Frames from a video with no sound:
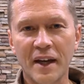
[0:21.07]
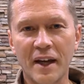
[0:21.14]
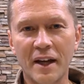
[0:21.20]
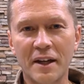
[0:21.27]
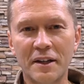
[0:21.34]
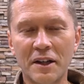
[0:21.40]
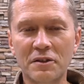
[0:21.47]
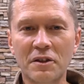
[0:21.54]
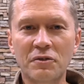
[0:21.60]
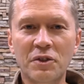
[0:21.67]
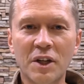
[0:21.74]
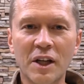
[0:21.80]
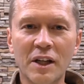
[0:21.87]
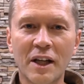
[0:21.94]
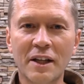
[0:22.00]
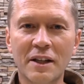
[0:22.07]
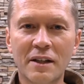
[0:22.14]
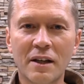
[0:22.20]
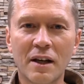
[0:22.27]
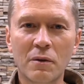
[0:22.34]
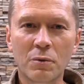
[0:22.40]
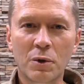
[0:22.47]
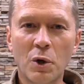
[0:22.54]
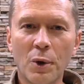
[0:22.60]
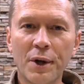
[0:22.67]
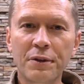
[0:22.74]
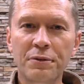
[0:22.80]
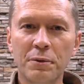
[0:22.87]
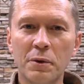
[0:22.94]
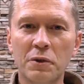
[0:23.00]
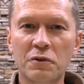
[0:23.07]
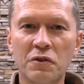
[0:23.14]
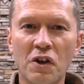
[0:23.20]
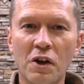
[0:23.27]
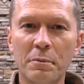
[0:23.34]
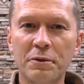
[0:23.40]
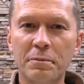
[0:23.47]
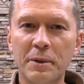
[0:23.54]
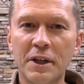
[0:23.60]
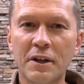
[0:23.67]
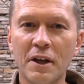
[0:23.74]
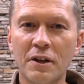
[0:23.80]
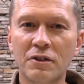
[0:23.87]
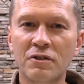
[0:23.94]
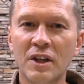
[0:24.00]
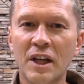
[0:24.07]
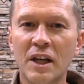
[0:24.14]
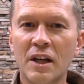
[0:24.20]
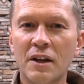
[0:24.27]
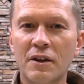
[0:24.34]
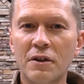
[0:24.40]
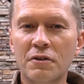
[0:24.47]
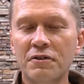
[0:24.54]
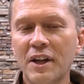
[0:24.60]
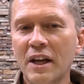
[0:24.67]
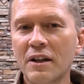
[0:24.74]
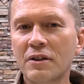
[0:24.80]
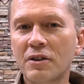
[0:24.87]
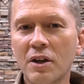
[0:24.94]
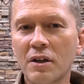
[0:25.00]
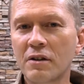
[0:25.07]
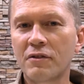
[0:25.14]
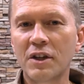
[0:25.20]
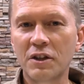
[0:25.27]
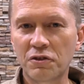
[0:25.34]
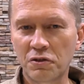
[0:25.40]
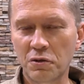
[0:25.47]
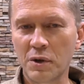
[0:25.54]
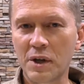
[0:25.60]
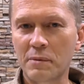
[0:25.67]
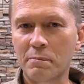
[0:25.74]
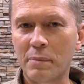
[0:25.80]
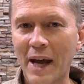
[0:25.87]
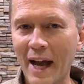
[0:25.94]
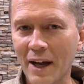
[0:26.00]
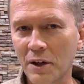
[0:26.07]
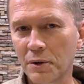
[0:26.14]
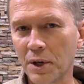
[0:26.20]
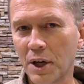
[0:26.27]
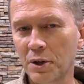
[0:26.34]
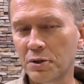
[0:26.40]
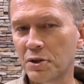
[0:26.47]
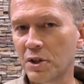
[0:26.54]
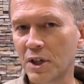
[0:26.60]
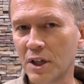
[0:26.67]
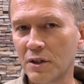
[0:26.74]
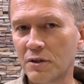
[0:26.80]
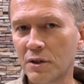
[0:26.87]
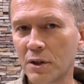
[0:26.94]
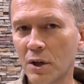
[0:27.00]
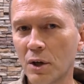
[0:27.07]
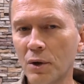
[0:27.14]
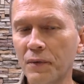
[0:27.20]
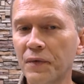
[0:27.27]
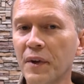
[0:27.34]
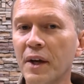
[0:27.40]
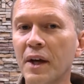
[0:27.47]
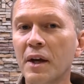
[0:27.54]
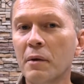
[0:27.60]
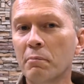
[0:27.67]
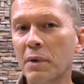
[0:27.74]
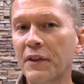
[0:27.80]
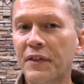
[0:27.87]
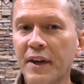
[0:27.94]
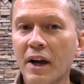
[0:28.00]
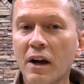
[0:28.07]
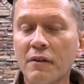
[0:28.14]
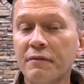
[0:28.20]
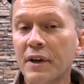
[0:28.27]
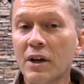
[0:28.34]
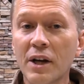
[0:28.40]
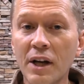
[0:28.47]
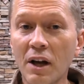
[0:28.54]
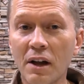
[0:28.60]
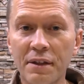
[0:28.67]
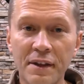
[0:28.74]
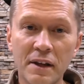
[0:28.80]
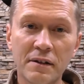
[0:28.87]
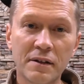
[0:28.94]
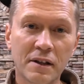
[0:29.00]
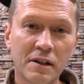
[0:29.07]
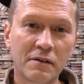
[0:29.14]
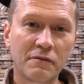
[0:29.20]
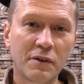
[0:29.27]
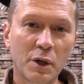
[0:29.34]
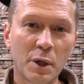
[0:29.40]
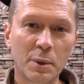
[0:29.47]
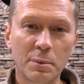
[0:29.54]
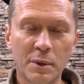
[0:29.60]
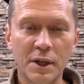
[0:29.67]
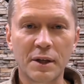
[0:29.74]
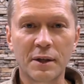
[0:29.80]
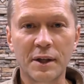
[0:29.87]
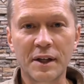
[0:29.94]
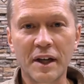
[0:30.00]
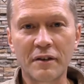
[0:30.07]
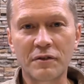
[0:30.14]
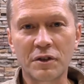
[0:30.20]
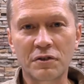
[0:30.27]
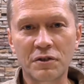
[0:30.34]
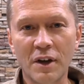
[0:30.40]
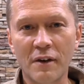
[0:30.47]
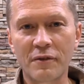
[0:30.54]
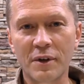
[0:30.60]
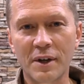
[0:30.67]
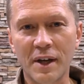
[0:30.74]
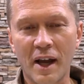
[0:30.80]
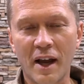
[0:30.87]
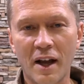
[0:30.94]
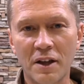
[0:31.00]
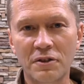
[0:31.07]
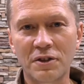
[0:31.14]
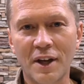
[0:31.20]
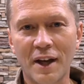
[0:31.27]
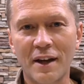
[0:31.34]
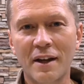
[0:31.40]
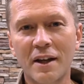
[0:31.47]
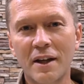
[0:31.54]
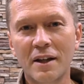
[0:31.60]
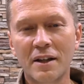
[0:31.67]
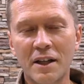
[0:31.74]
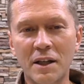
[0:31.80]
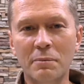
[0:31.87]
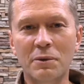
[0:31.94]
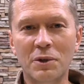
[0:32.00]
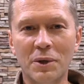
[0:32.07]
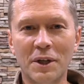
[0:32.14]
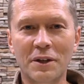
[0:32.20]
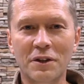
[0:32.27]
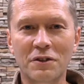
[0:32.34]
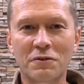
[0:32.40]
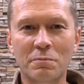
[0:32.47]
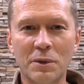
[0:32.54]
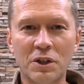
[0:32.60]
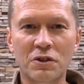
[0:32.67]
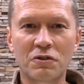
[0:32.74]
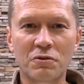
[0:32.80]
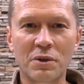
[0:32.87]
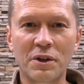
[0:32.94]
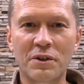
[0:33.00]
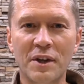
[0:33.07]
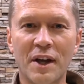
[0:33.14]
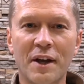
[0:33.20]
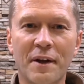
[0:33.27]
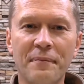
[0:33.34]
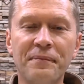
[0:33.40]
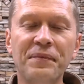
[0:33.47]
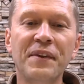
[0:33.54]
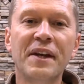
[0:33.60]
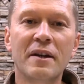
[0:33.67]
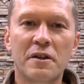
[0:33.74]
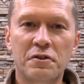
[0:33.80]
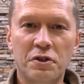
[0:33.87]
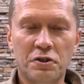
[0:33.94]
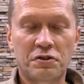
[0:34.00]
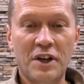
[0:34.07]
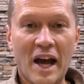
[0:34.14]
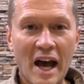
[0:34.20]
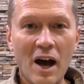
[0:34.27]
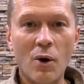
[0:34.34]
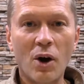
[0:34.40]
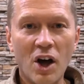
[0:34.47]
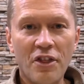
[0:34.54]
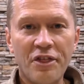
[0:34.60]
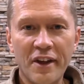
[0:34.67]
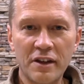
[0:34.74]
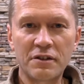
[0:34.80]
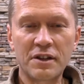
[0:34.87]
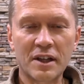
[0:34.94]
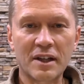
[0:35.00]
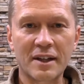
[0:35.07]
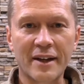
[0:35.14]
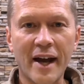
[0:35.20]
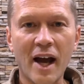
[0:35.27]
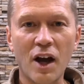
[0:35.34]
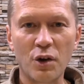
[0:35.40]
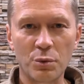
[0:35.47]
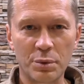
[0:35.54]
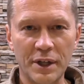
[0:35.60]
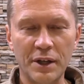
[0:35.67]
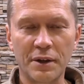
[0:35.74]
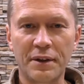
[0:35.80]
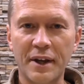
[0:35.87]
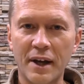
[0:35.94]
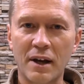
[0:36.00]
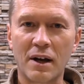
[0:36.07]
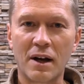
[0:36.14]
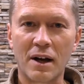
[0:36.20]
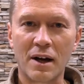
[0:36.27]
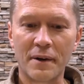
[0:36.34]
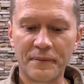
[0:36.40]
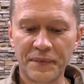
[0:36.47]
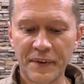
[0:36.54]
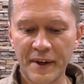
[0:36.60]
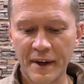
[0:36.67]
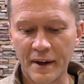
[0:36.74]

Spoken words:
And as I've said, I like going through the Psalms because there's not a ton of history and background you need to know, but they are very authentic and very real. And I've discovered as I keep doing this ministry thing, just how authentic and how real they are.